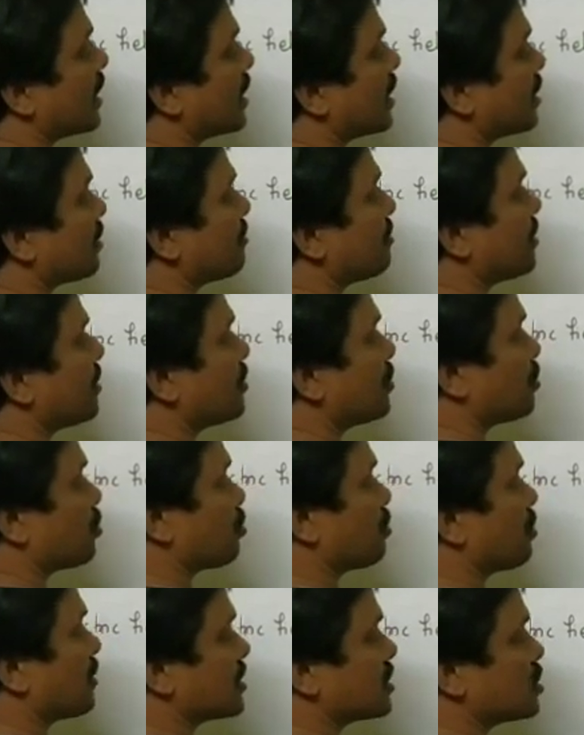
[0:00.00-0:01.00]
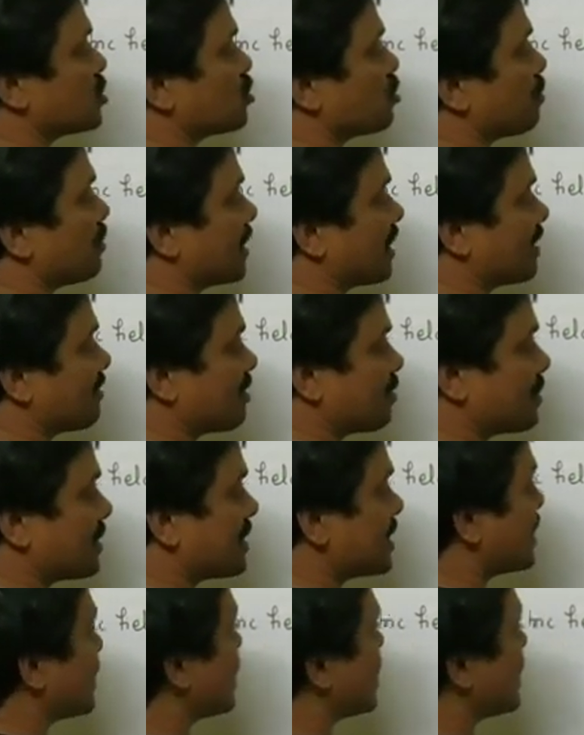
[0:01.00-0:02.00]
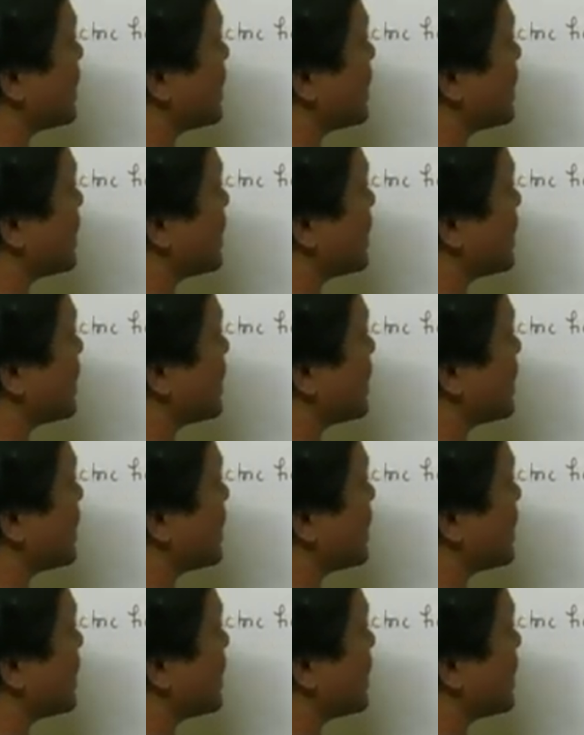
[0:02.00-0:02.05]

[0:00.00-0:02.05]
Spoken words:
electric field due to positive plate will be there,